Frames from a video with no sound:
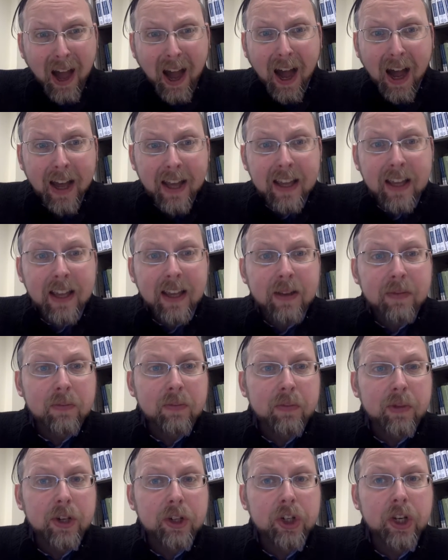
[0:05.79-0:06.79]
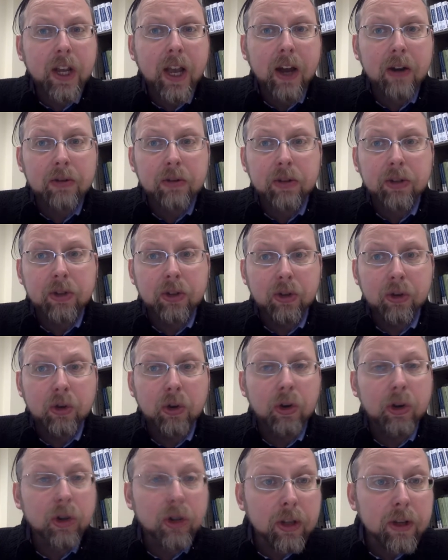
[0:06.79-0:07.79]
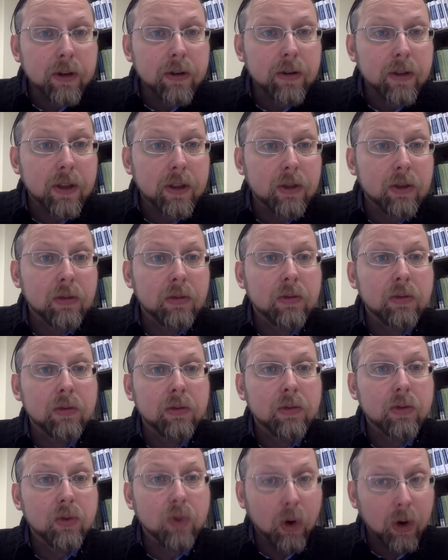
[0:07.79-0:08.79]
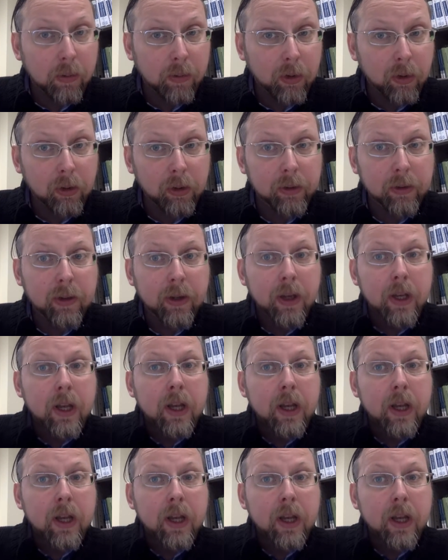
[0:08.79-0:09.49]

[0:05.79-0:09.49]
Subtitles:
I am reaching out to you earlier than normal